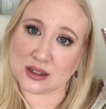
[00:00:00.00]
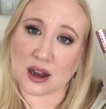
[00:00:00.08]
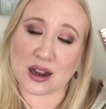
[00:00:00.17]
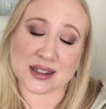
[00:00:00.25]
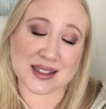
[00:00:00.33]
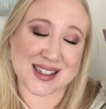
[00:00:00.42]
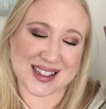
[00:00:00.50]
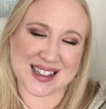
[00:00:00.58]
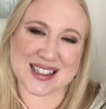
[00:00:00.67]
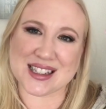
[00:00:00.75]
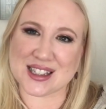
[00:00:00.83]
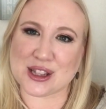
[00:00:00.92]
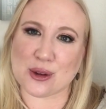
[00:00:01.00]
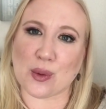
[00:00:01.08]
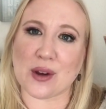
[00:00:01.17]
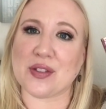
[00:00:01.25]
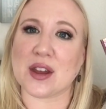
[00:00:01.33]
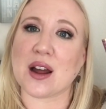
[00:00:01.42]
eyes, then this is the
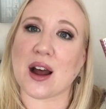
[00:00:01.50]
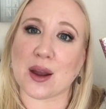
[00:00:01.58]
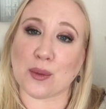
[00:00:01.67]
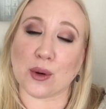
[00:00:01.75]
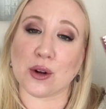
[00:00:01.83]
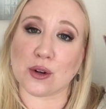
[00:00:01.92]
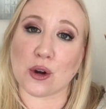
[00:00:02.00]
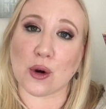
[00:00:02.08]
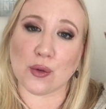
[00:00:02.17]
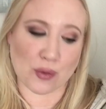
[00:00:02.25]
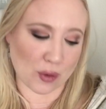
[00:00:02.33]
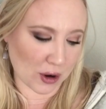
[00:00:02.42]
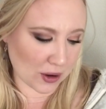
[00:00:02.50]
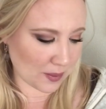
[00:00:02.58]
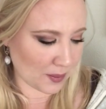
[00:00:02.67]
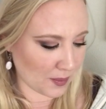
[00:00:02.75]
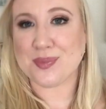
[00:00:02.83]
one that I will go for.